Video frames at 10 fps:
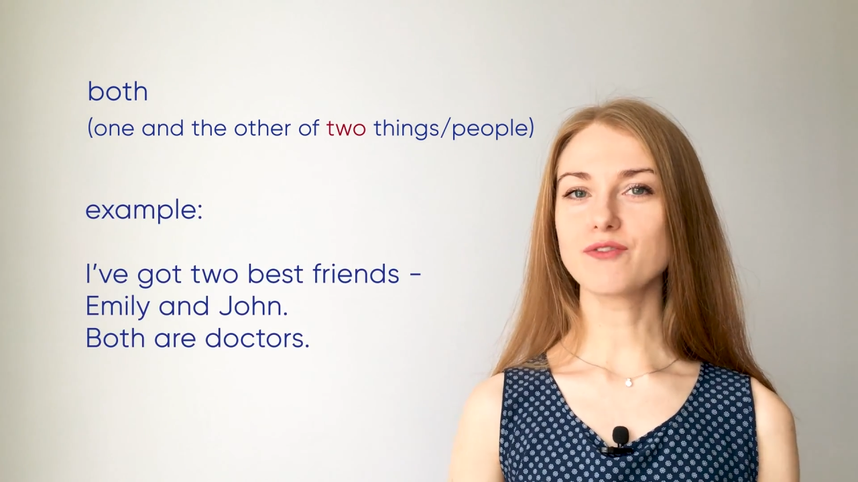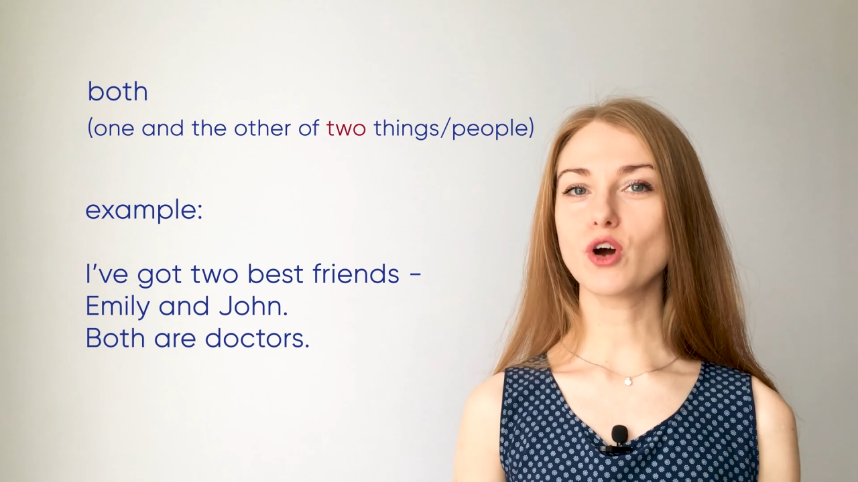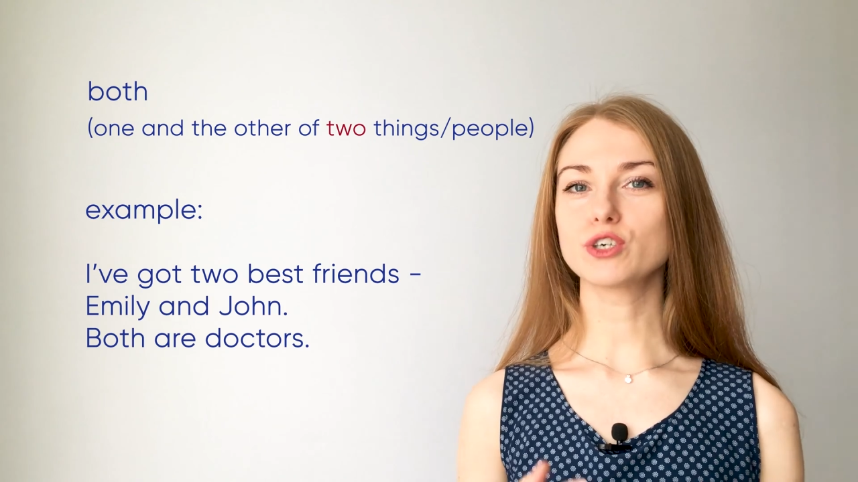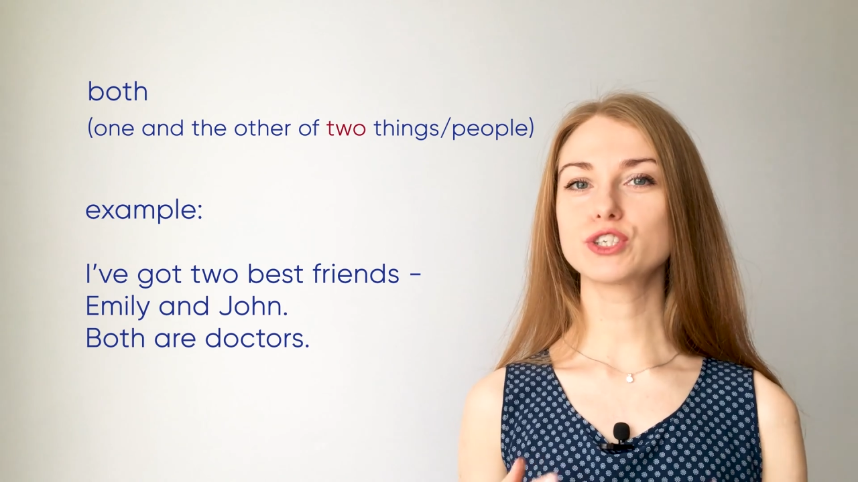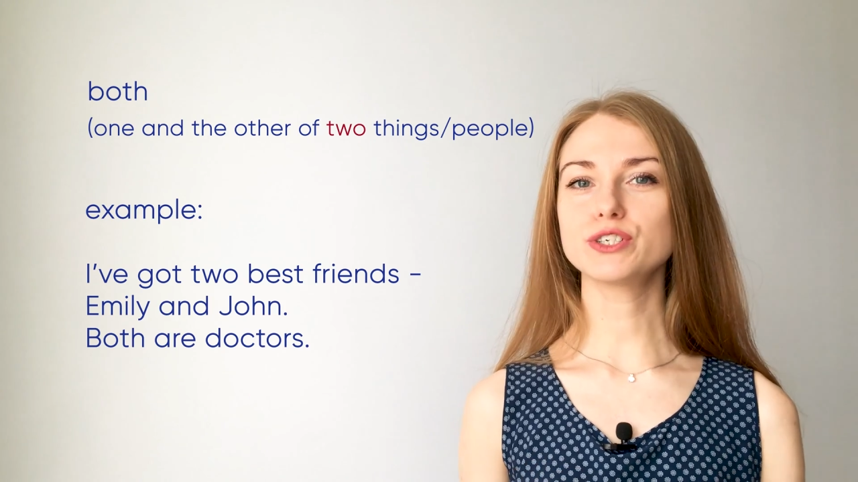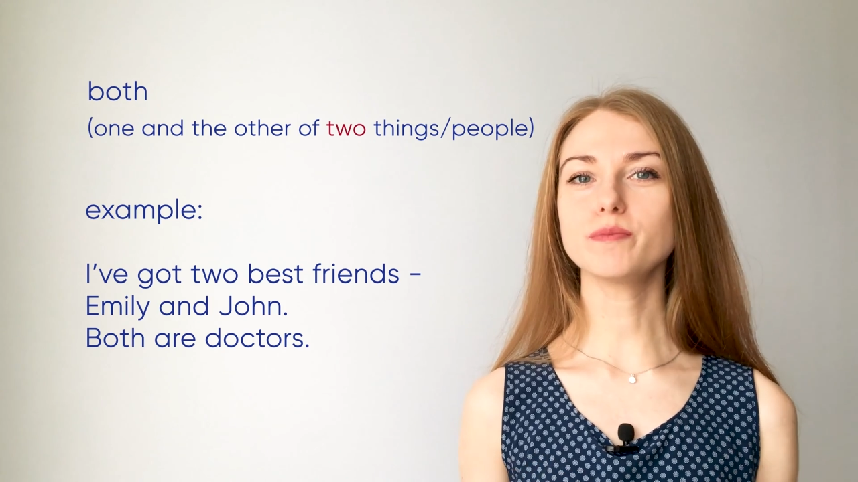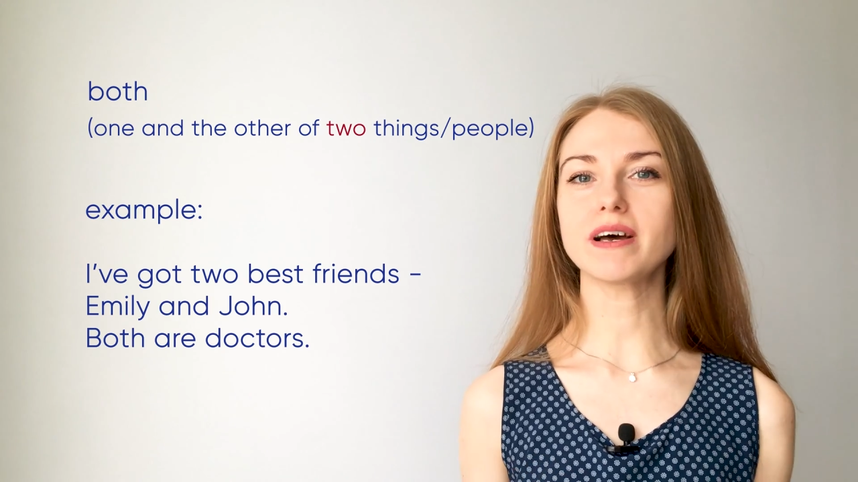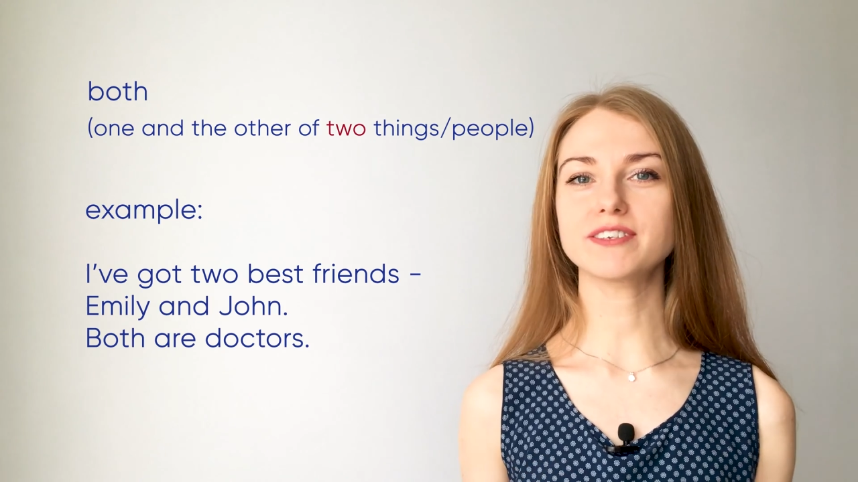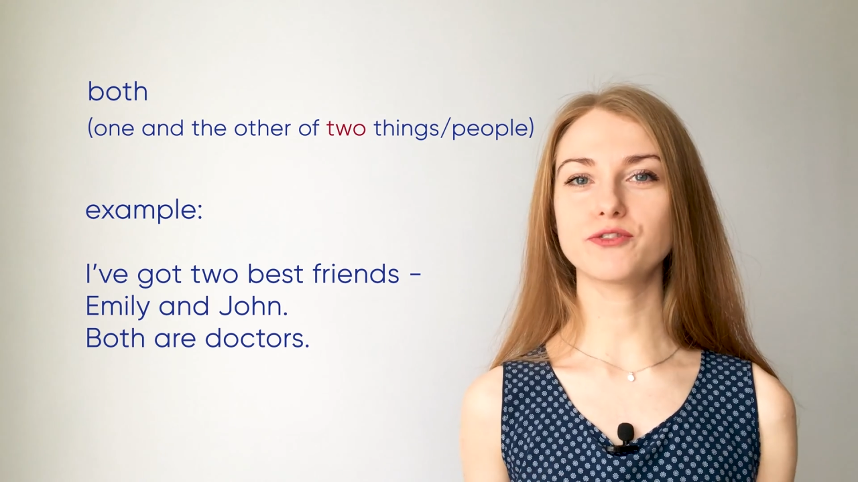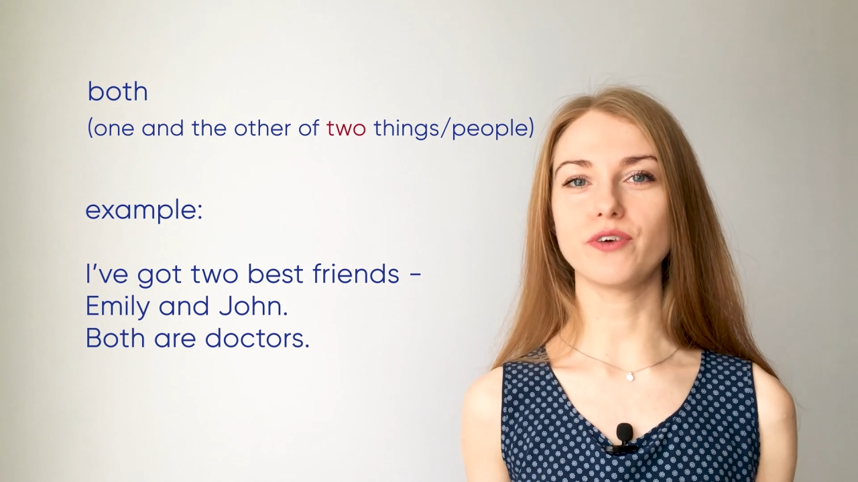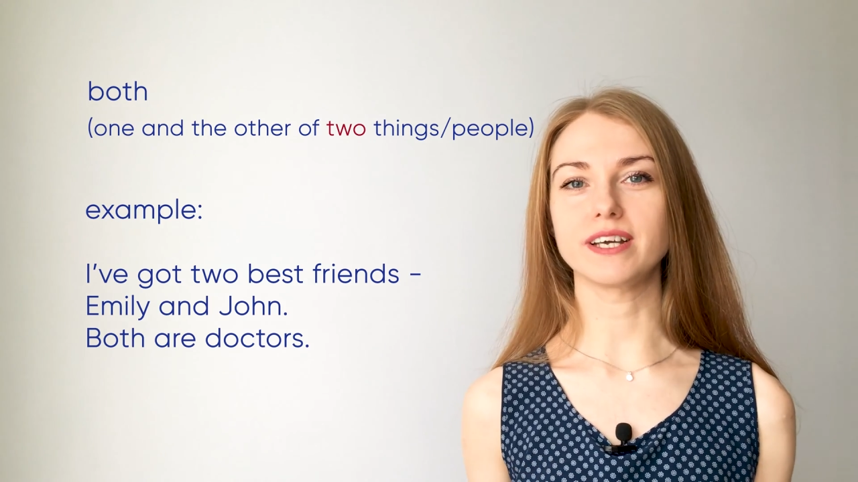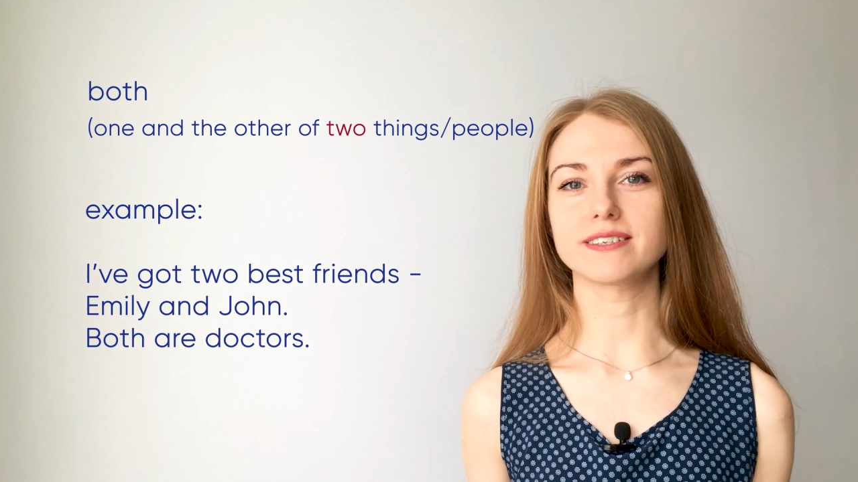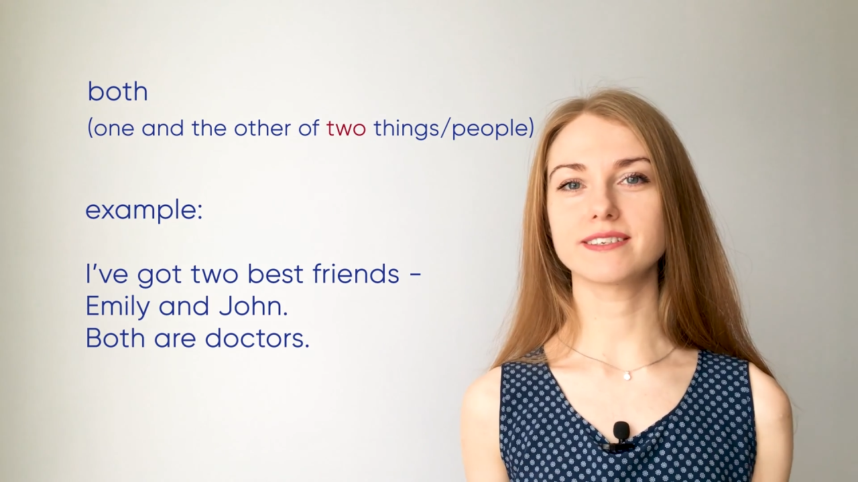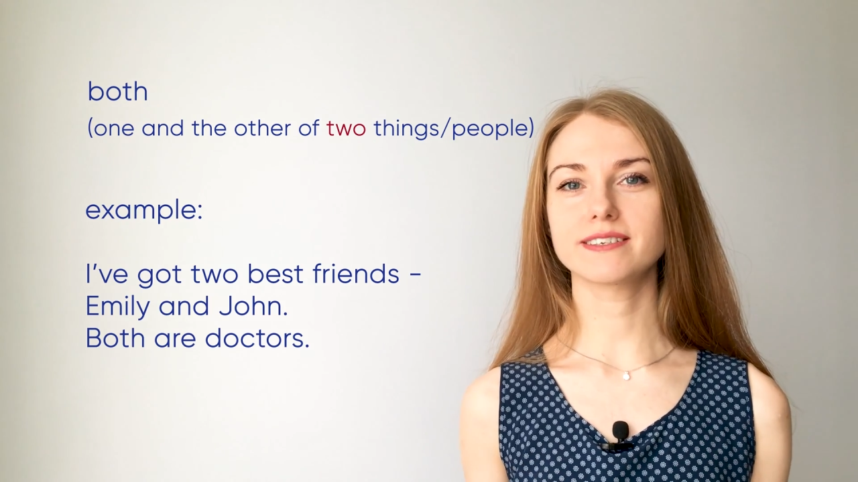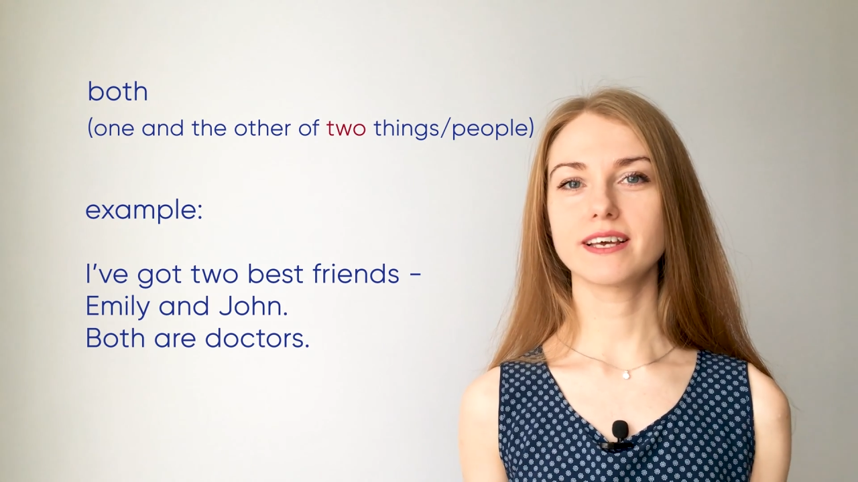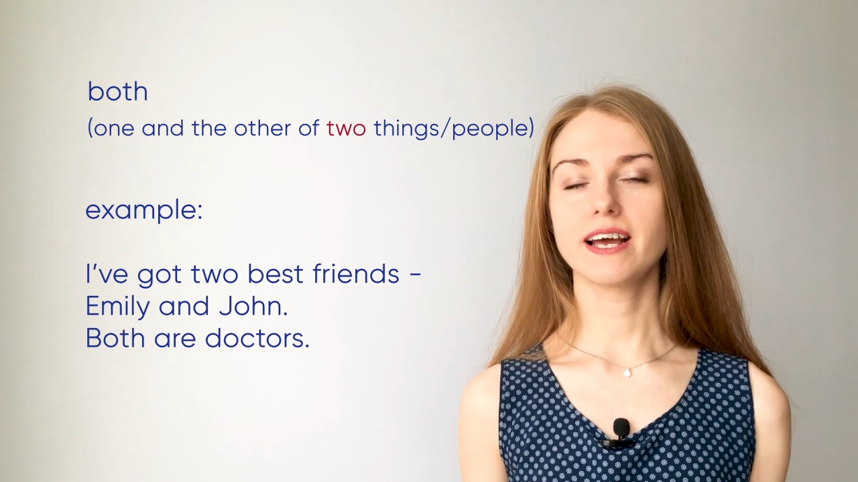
got 2 best friends,